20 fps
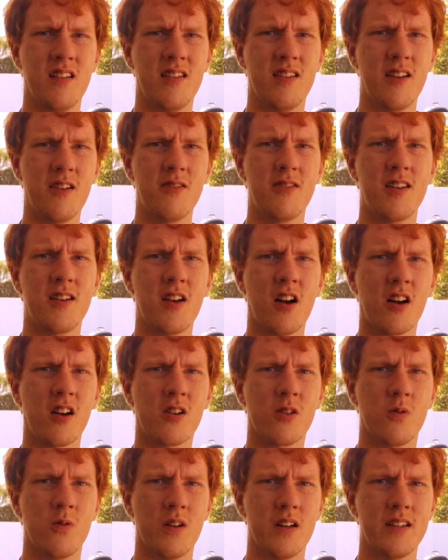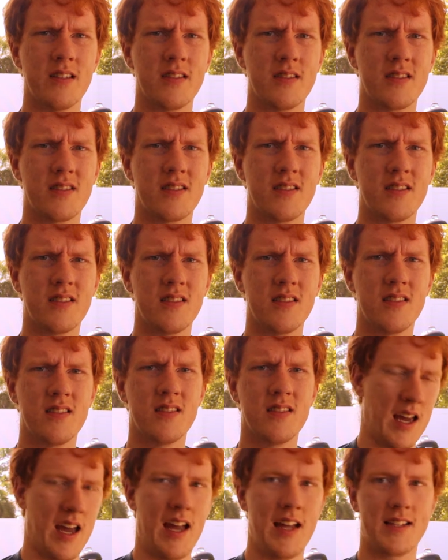They're the dark ones.
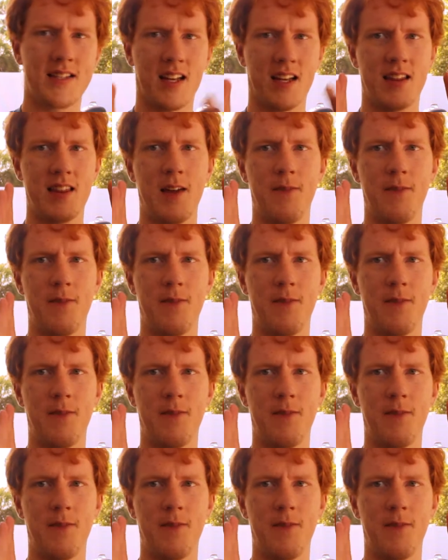It's like